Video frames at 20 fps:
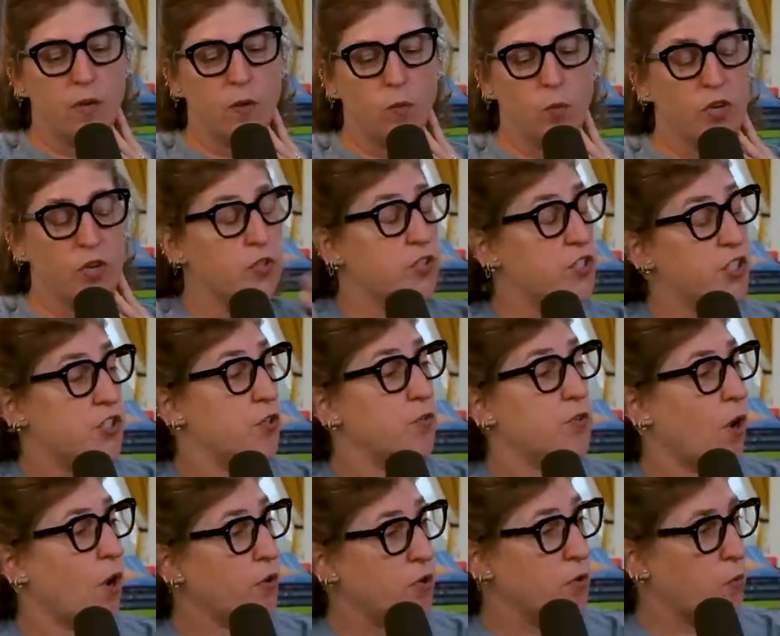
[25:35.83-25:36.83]
were, did you
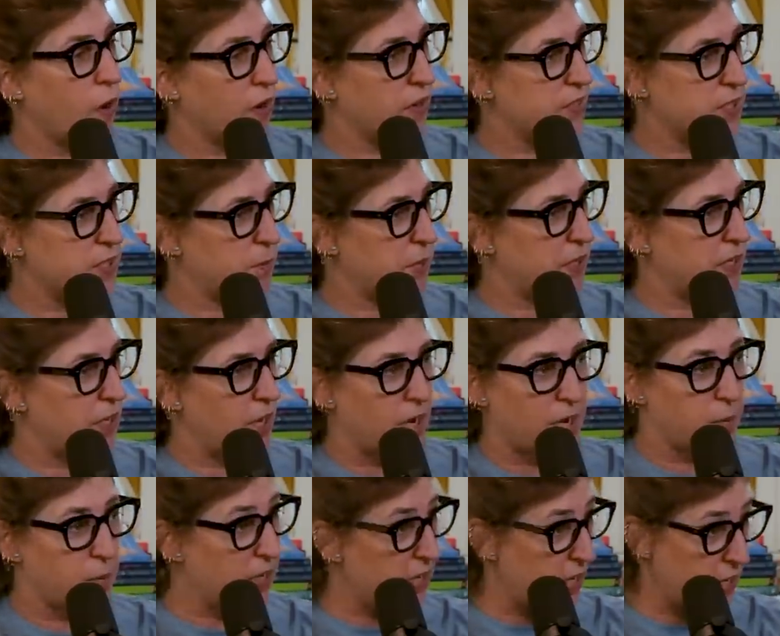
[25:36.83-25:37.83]
know you wanted to be a
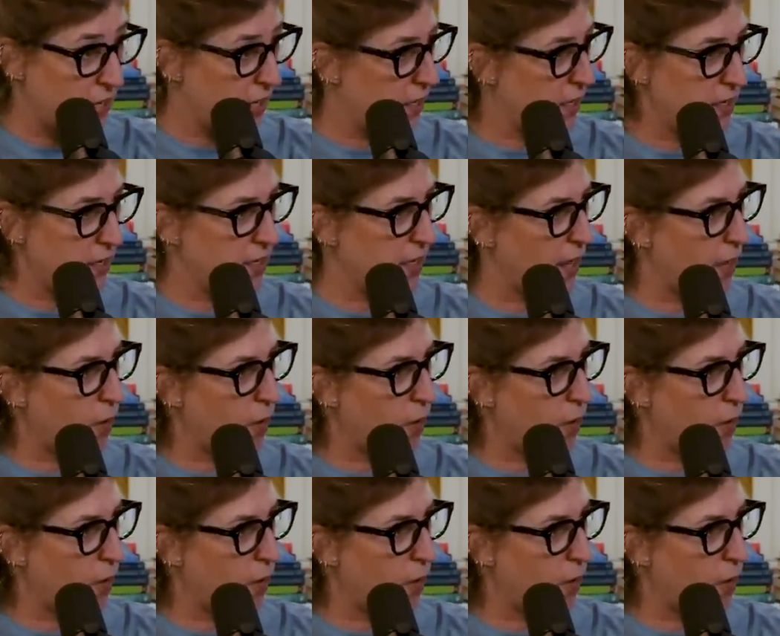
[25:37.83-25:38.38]
comedian?